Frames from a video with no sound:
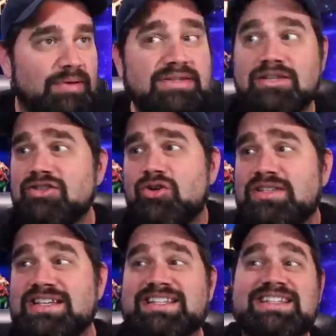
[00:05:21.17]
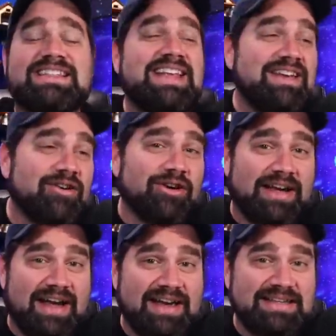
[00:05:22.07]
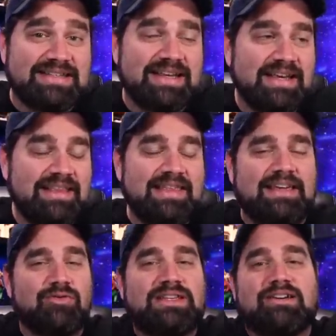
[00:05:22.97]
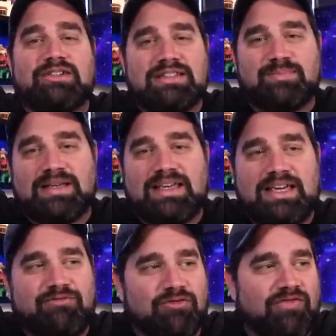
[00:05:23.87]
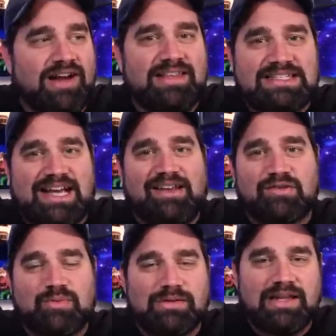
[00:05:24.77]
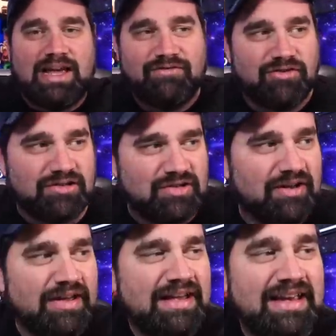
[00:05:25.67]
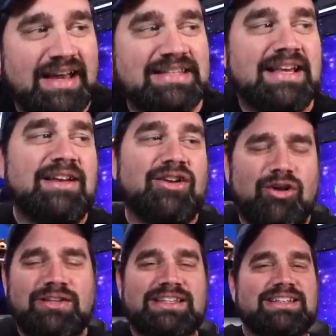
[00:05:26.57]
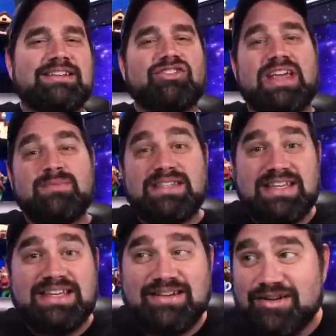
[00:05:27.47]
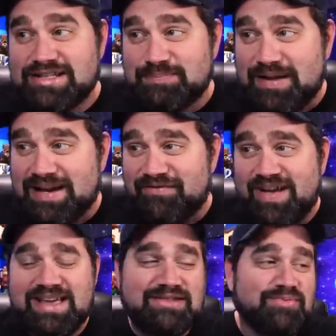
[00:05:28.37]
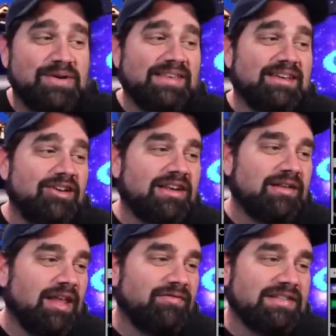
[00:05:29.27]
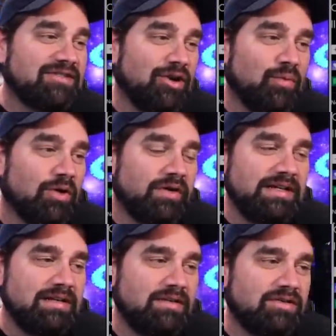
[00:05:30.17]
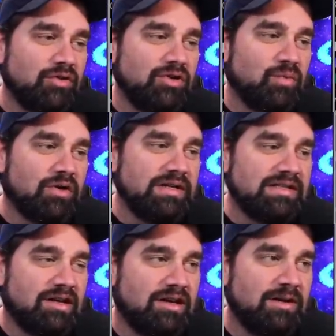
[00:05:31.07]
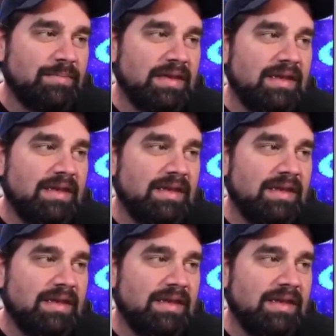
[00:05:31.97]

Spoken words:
but the dude's a singer, guys. Thank you, Tinkletis McGee, for finding this out as we were live during the trial. Guys, go listen to James Egan on Spotify. He's really good. I love this Don't You Worry song.